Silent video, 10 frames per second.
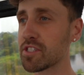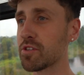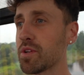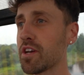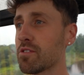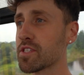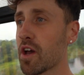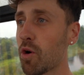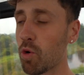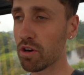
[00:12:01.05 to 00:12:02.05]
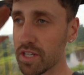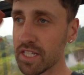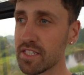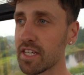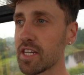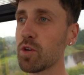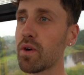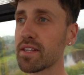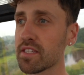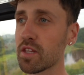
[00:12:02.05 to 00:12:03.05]
Studios or continue
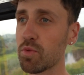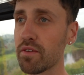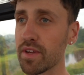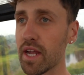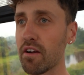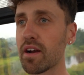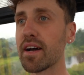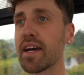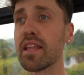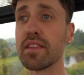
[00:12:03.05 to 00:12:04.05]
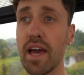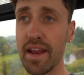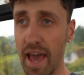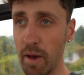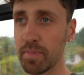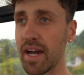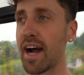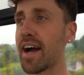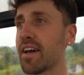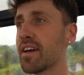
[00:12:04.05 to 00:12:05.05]
on to the Riviera and then
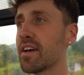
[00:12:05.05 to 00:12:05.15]
Epcot.